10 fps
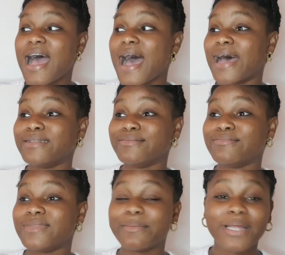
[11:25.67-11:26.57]
and
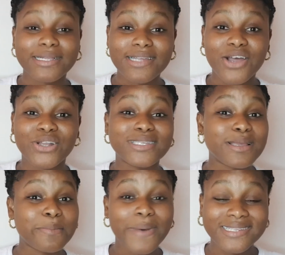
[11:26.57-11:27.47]
they're not talking
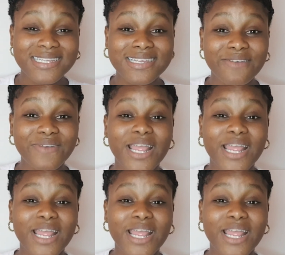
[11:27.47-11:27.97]
nothing positive,